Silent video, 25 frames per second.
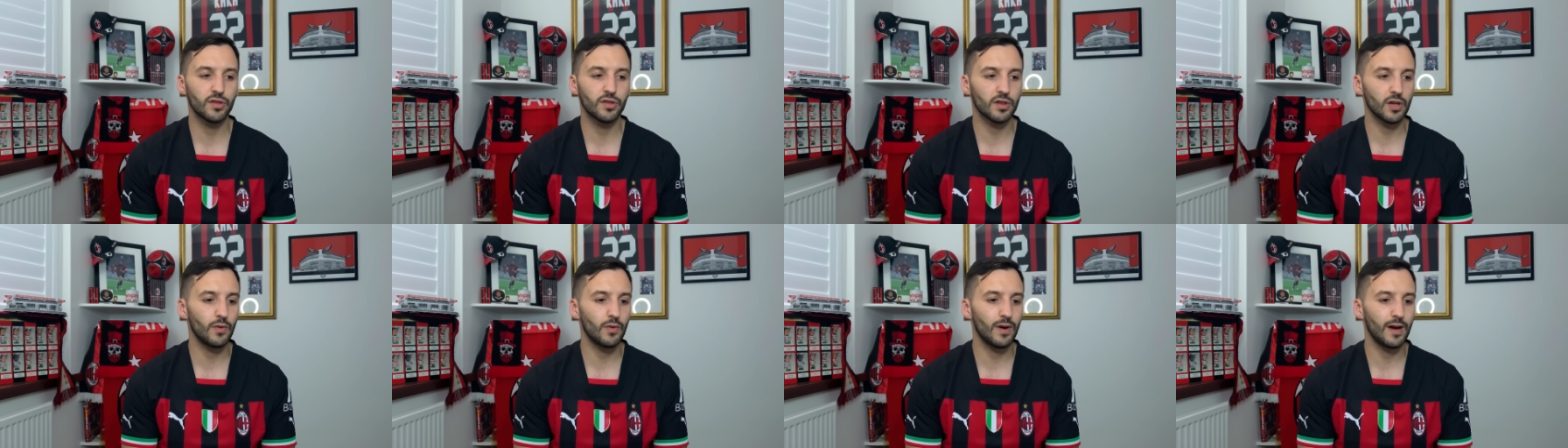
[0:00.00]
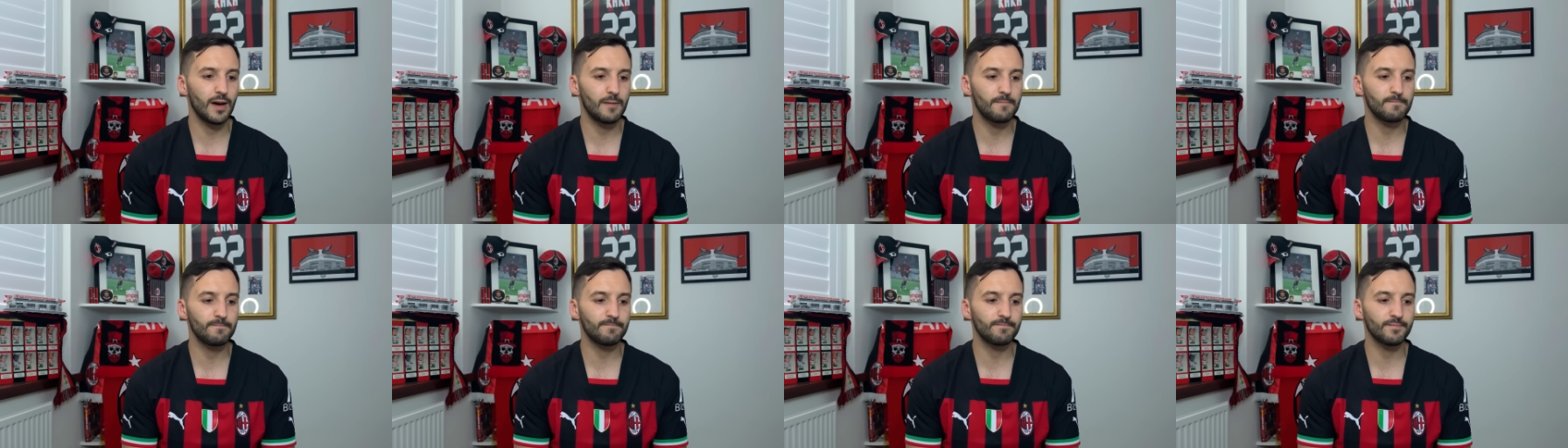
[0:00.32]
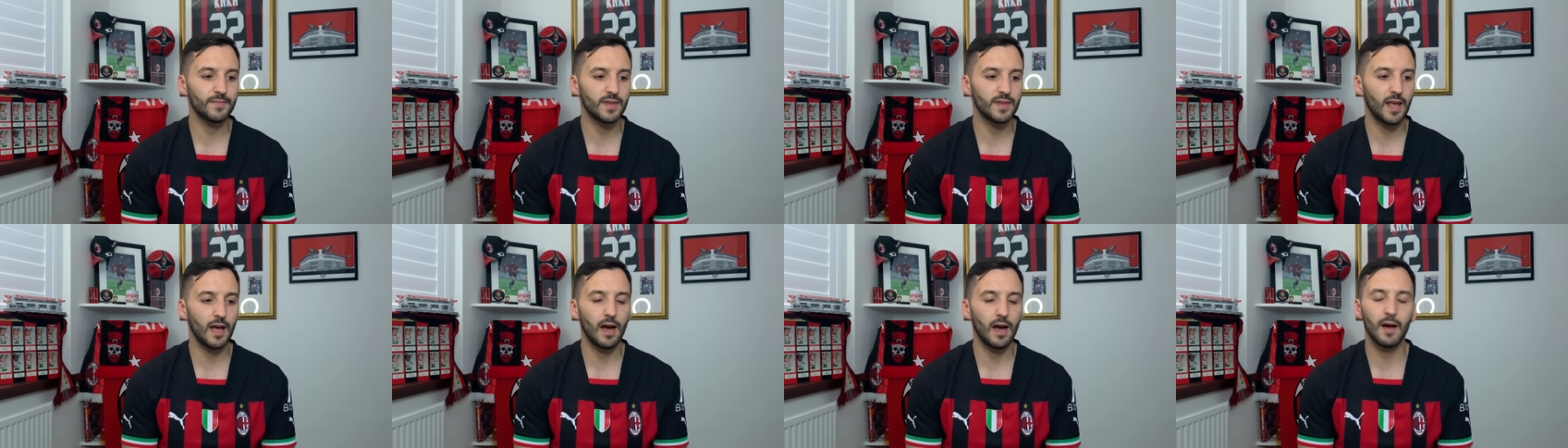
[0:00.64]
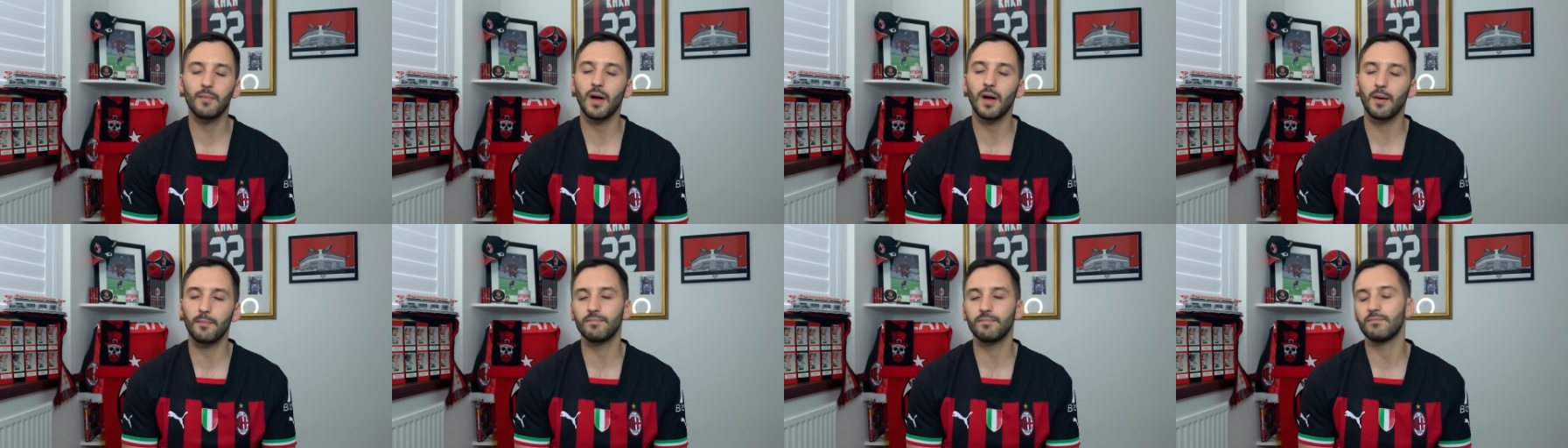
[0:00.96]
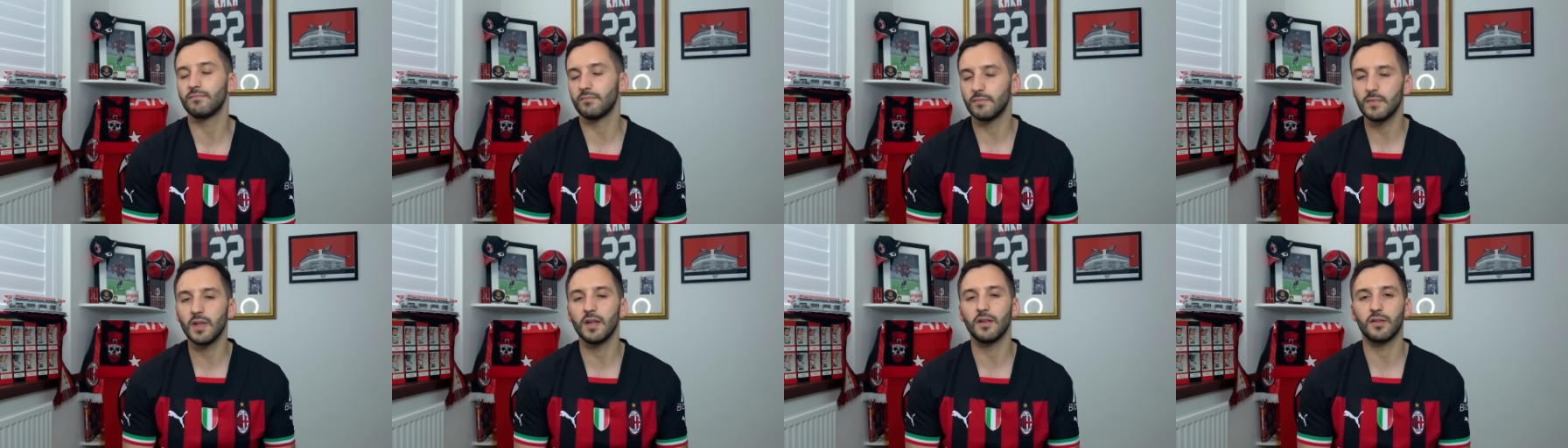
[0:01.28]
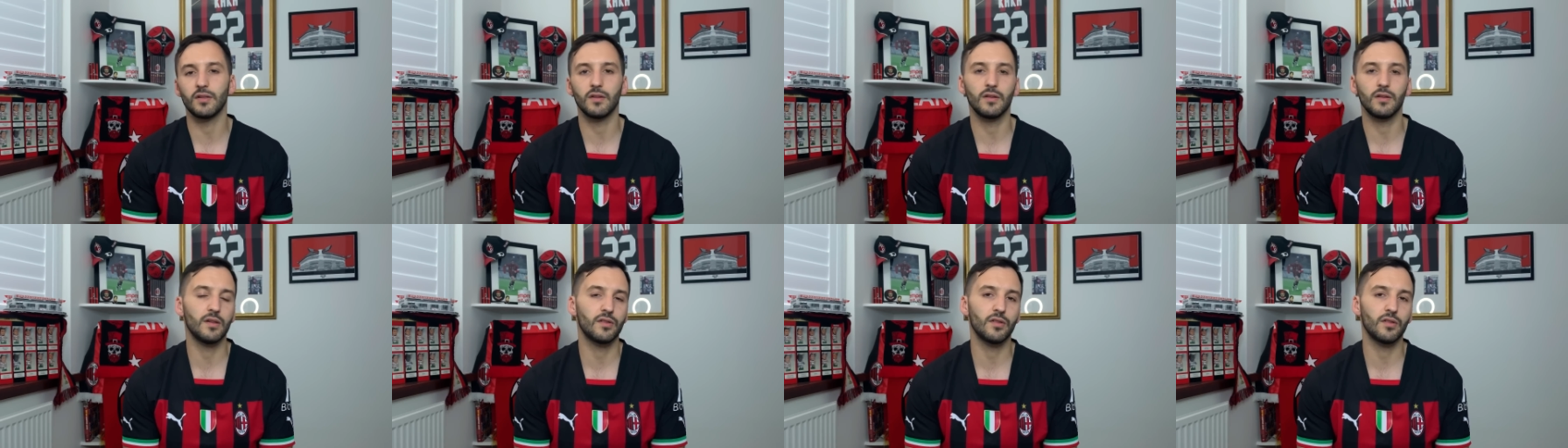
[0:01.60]
So um, yeah, I'm, I'm it's
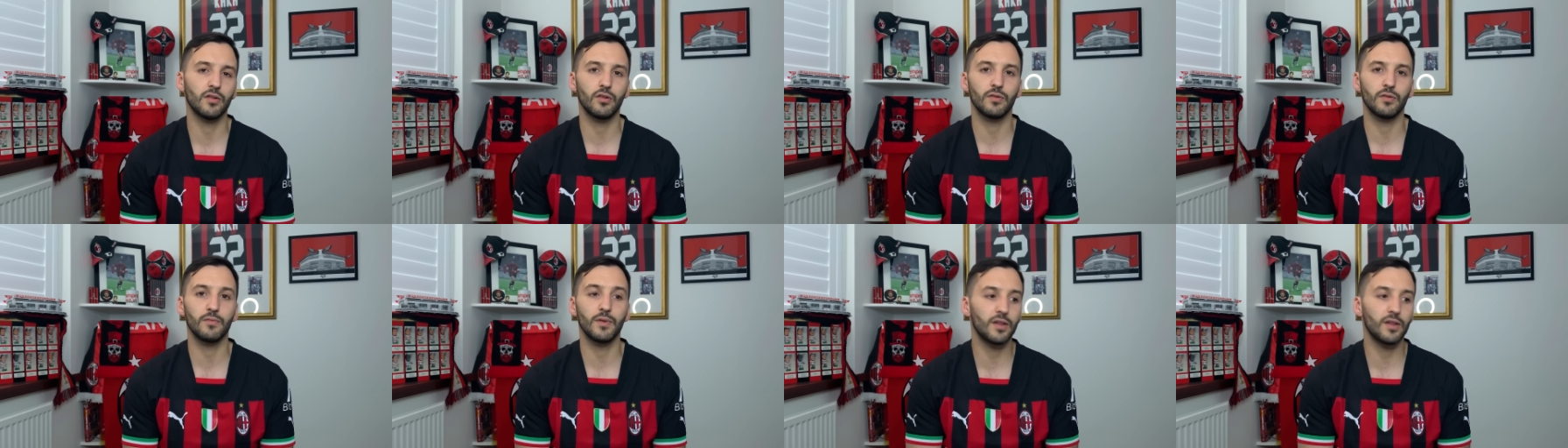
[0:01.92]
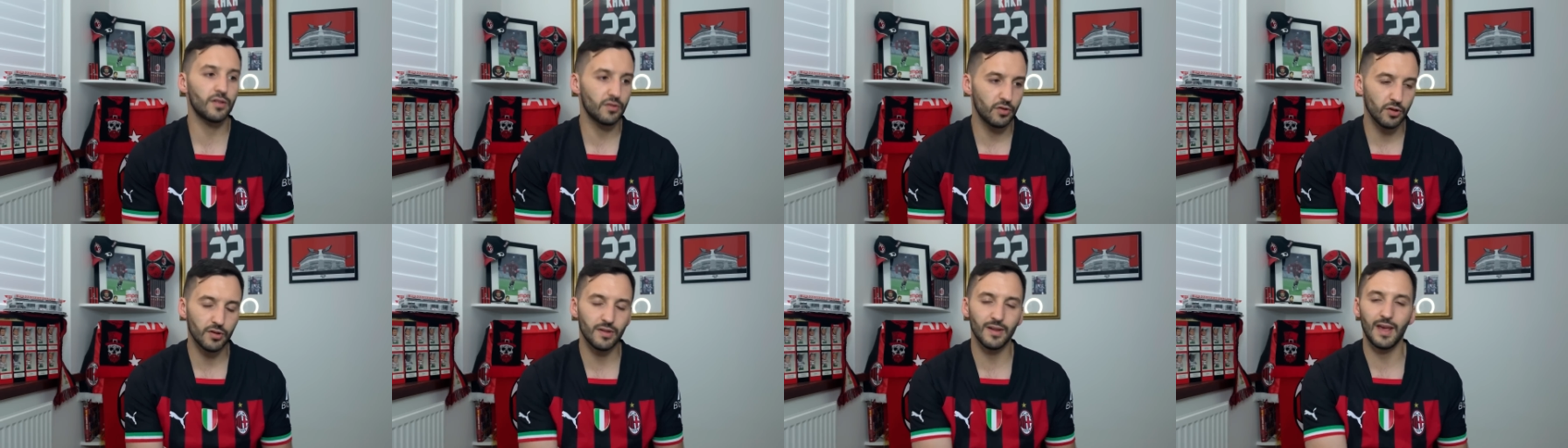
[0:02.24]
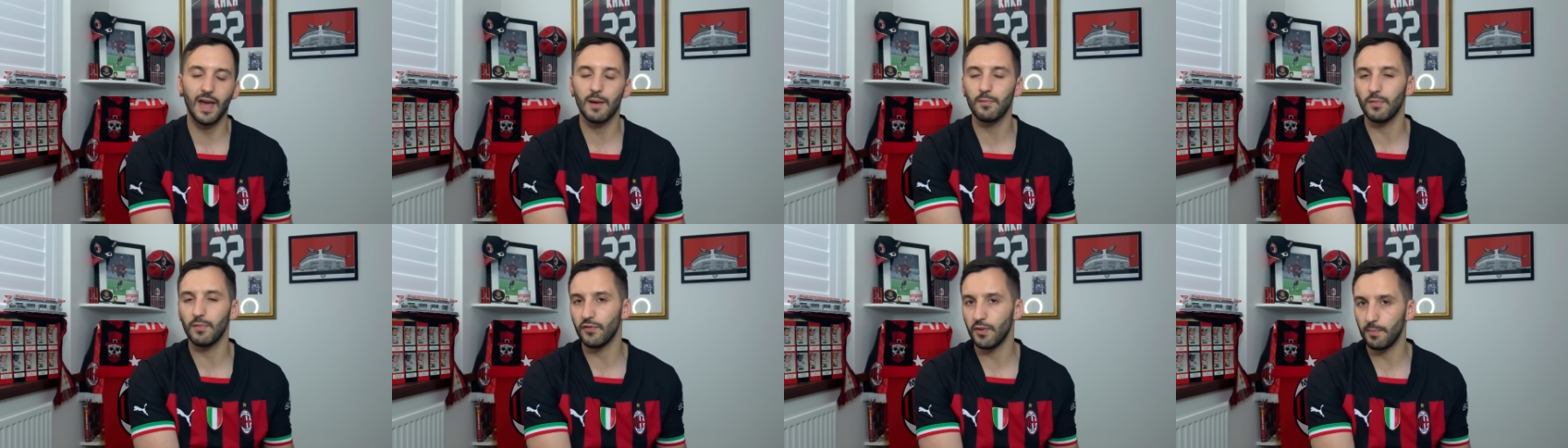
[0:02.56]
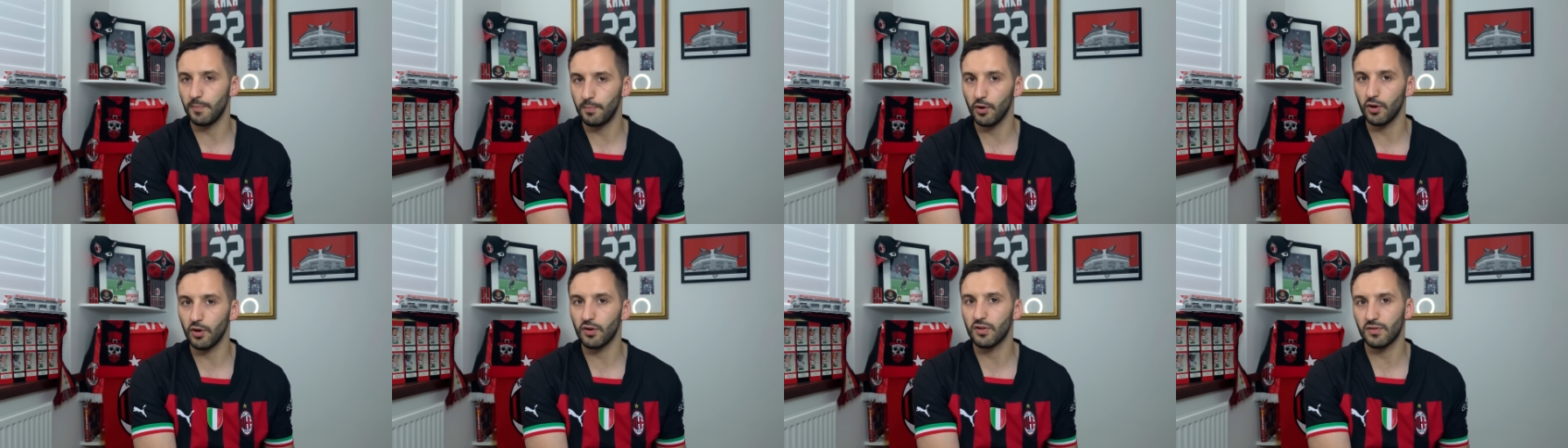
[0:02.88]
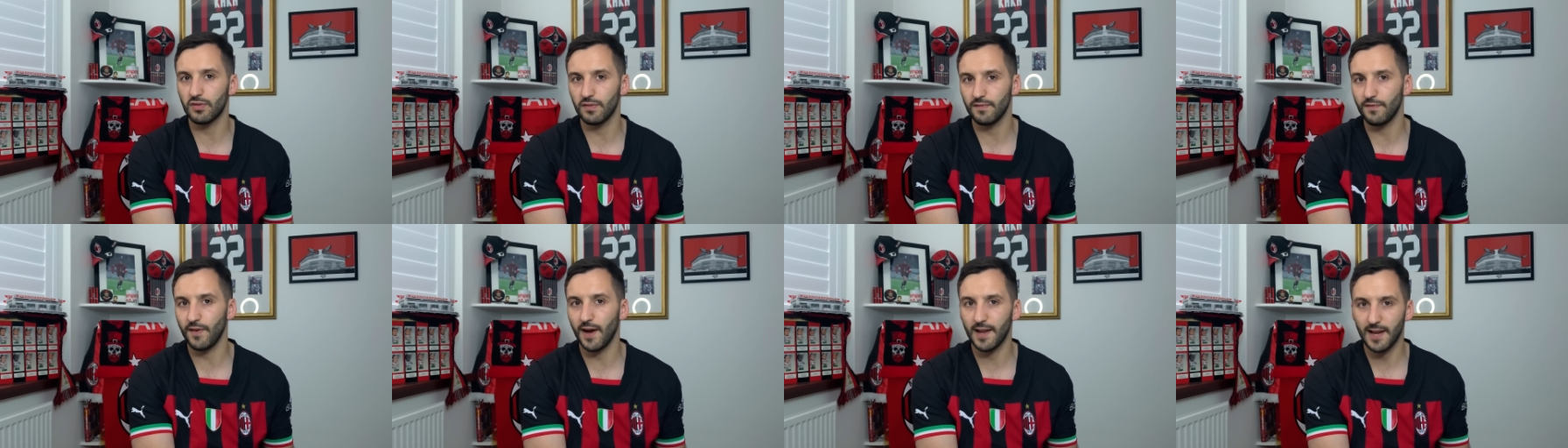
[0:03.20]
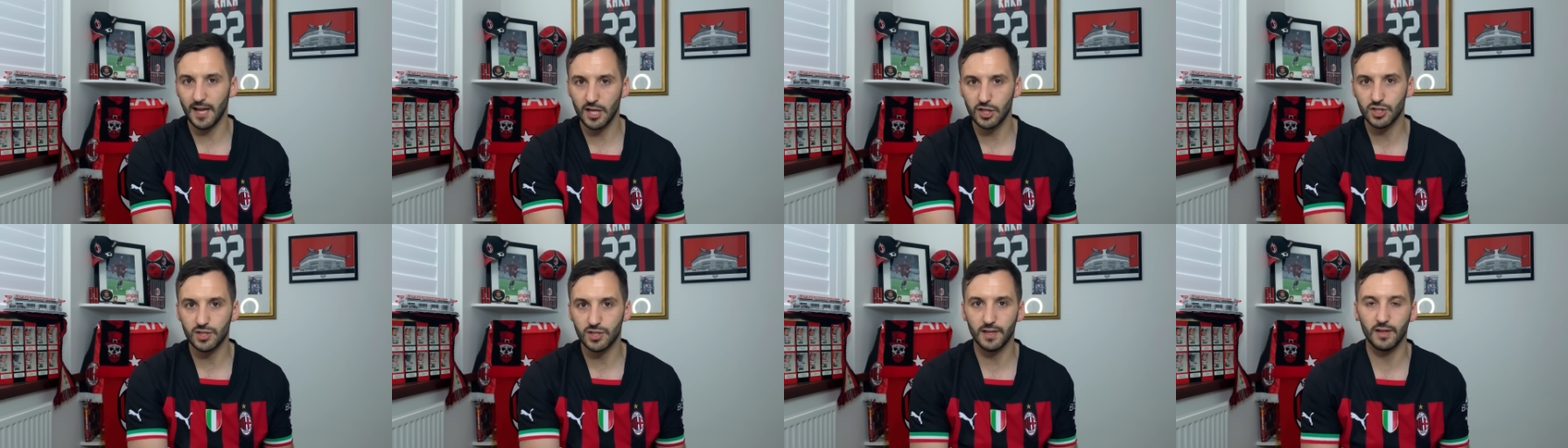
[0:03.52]
a, it's a good it's good to get him off the books
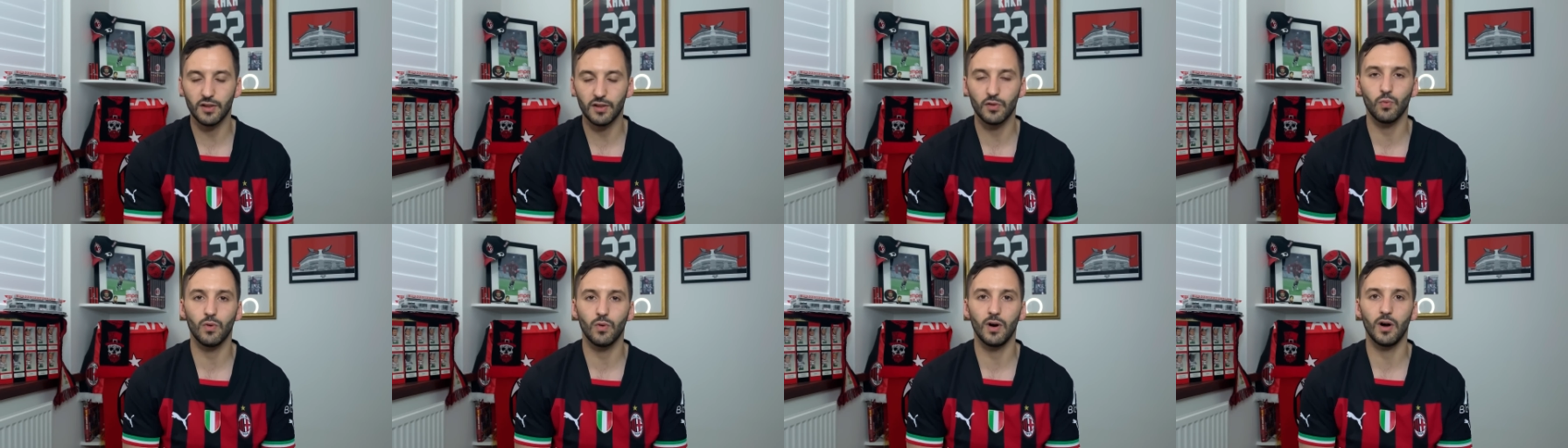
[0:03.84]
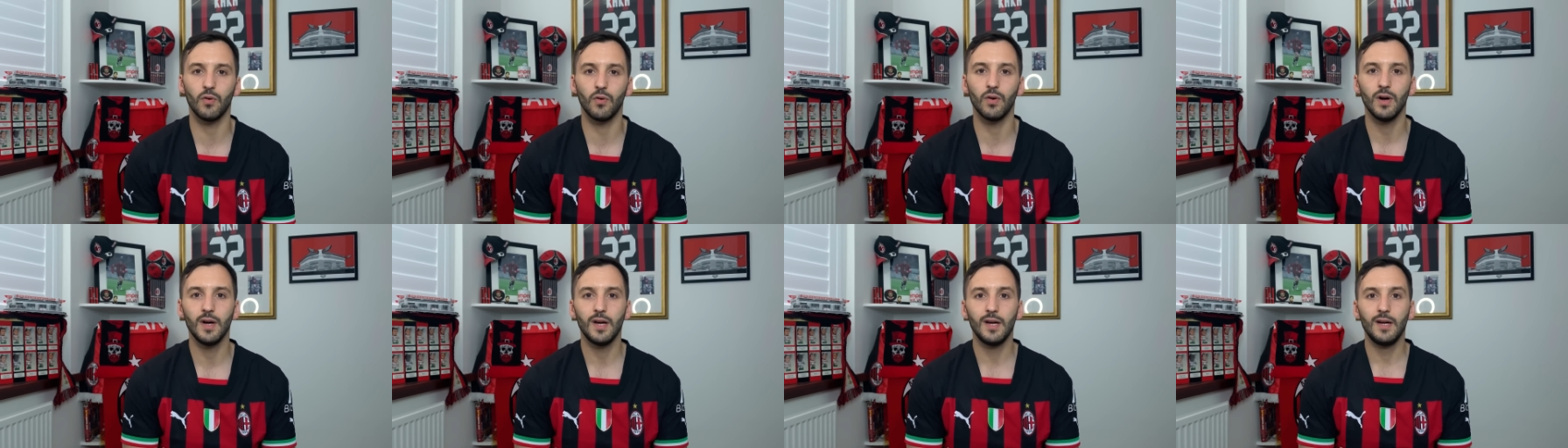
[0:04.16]
financially as well.